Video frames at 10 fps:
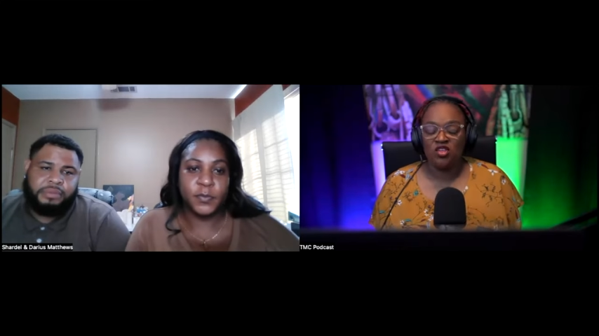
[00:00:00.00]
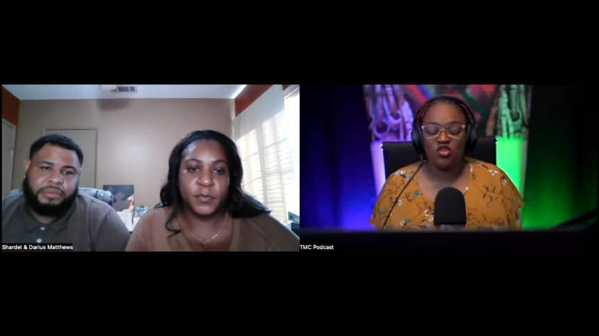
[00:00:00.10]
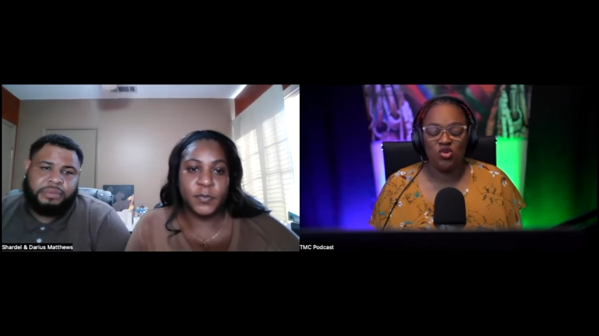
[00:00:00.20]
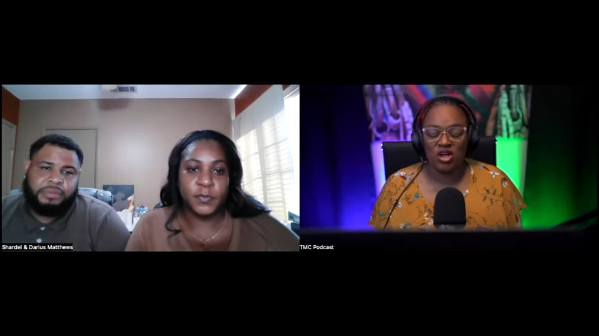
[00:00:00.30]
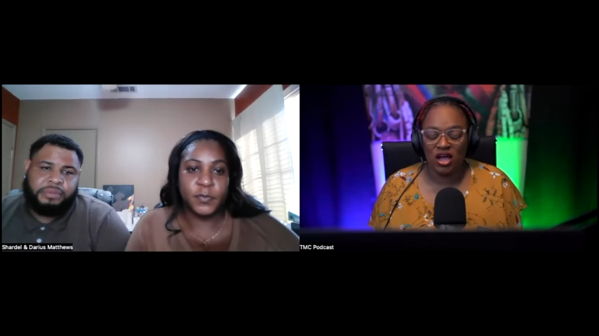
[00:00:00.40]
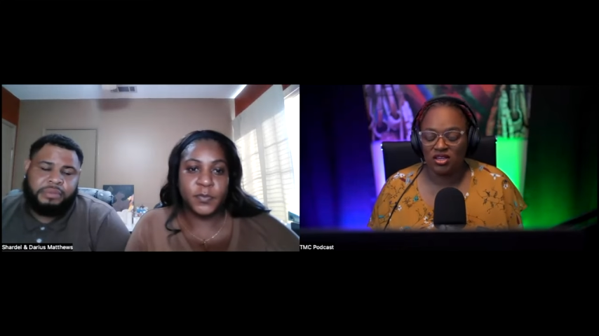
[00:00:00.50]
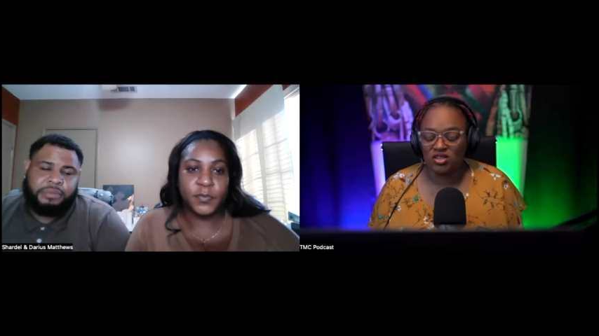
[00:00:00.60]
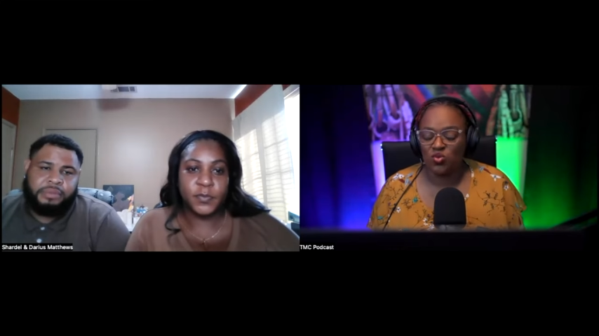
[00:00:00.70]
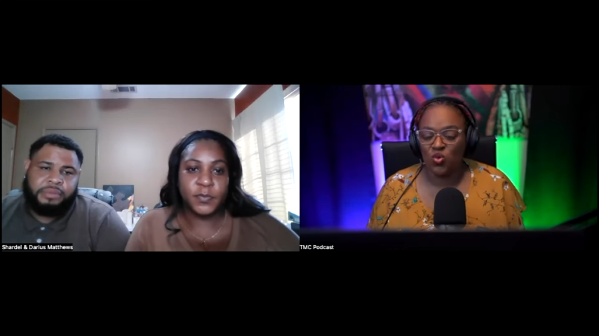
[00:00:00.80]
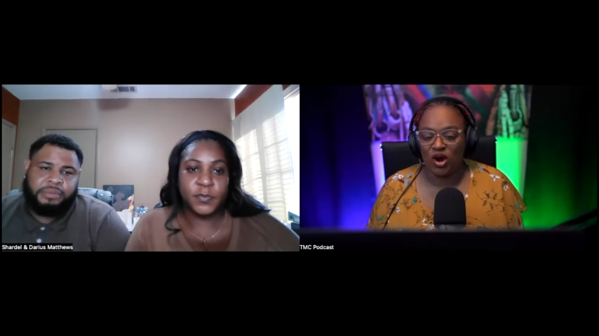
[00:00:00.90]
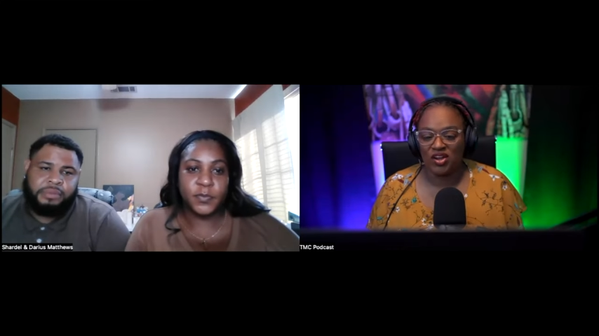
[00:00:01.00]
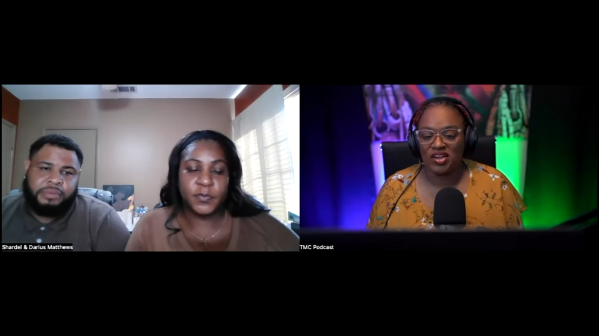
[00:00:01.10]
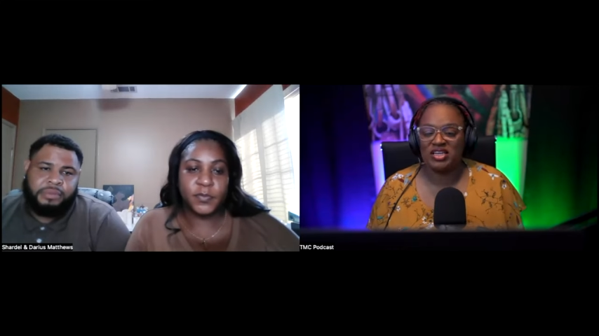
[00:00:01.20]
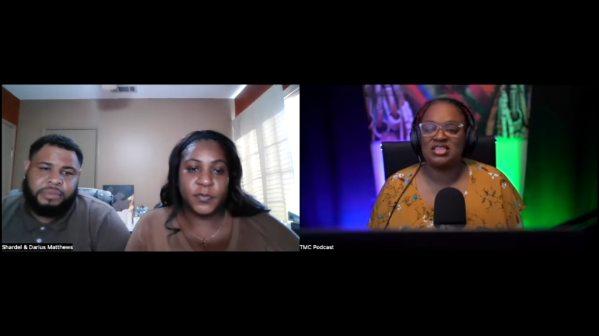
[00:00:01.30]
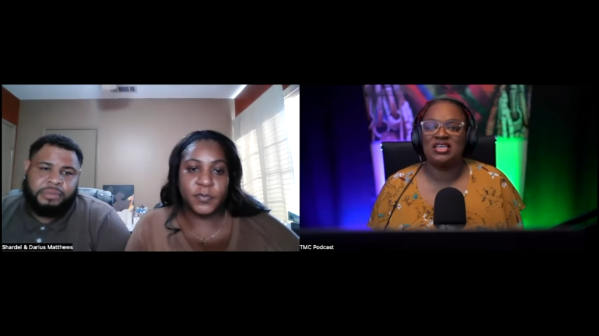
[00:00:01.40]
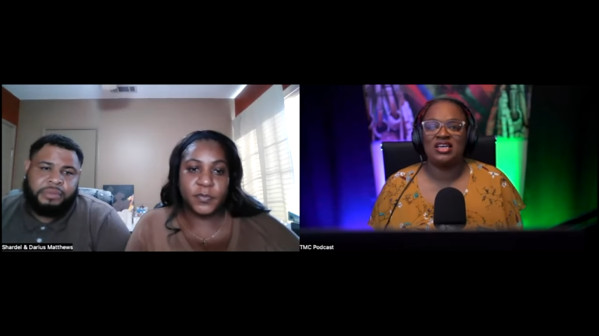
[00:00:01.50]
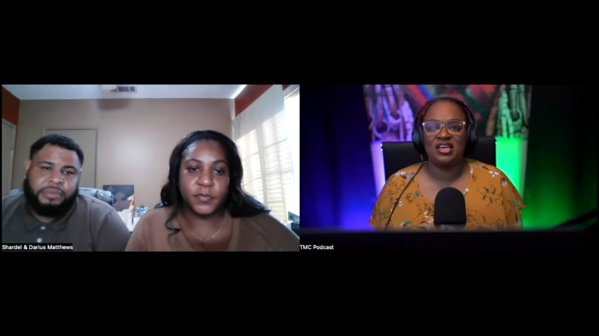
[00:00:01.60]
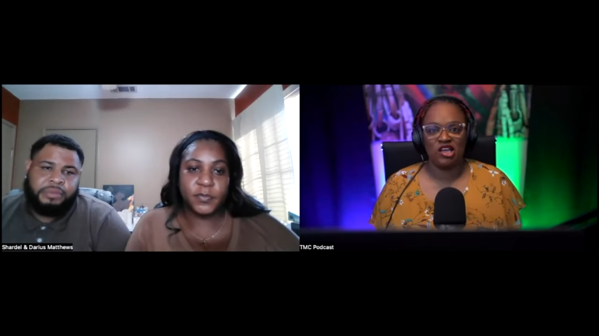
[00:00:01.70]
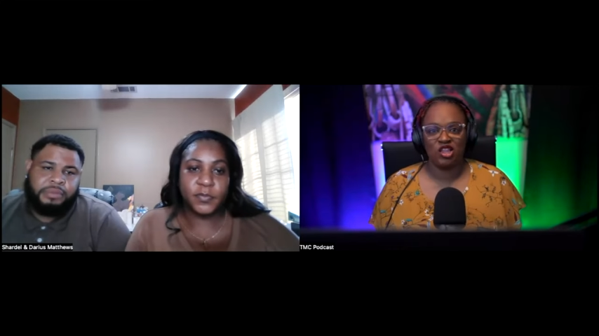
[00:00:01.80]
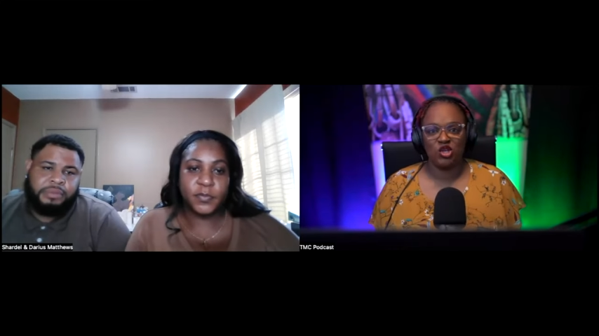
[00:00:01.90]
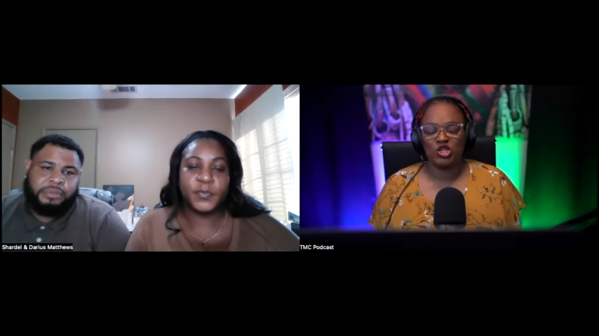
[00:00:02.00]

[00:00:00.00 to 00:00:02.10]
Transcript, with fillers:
Speaker 1: you guys working together.